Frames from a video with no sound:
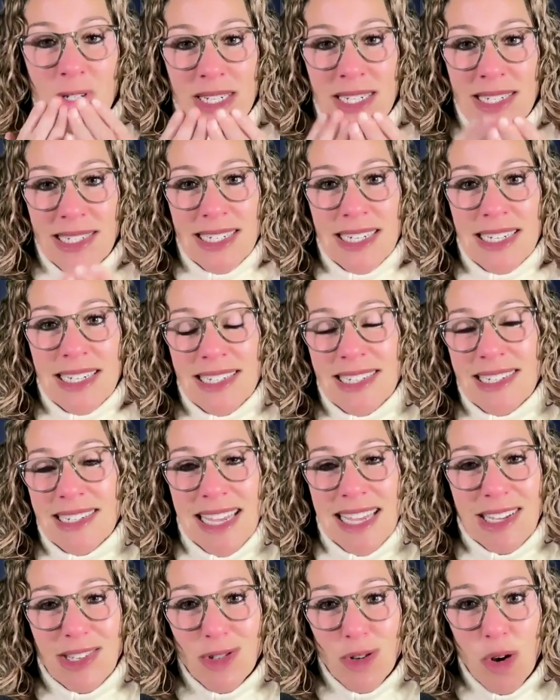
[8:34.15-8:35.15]
Kisses.
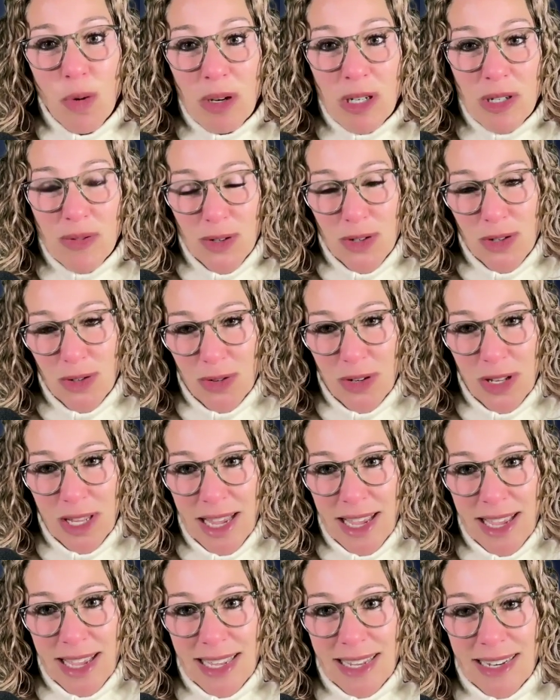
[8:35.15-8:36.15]
Thanks so much for tuning
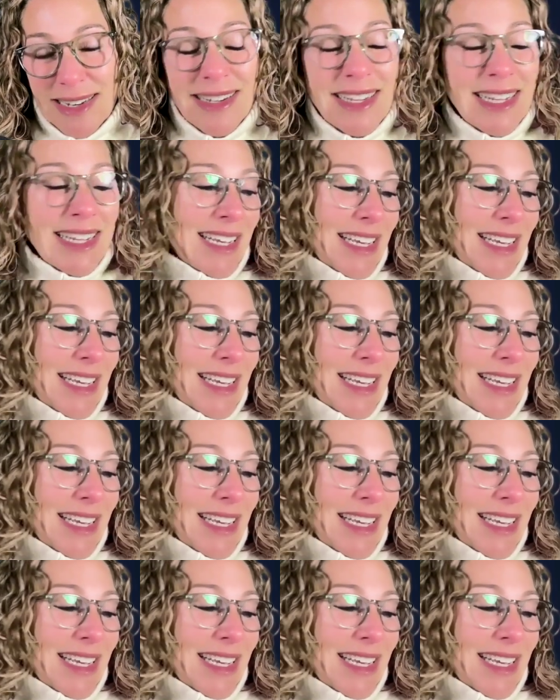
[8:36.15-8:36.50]
in.